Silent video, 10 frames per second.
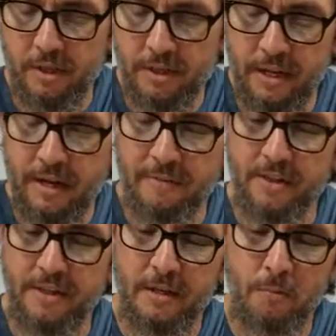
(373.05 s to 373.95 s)
They have a
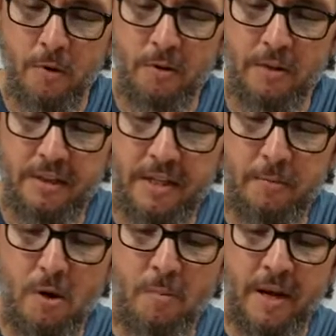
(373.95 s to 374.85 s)
thin wall. The thin
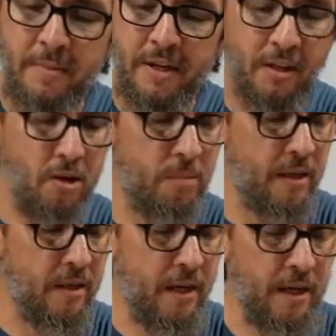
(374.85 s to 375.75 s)
wall might be a little
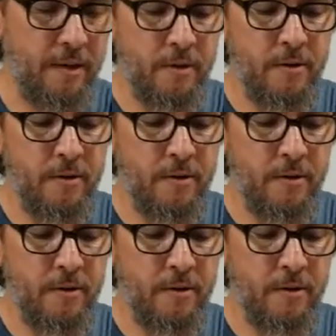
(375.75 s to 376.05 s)
bit lighter,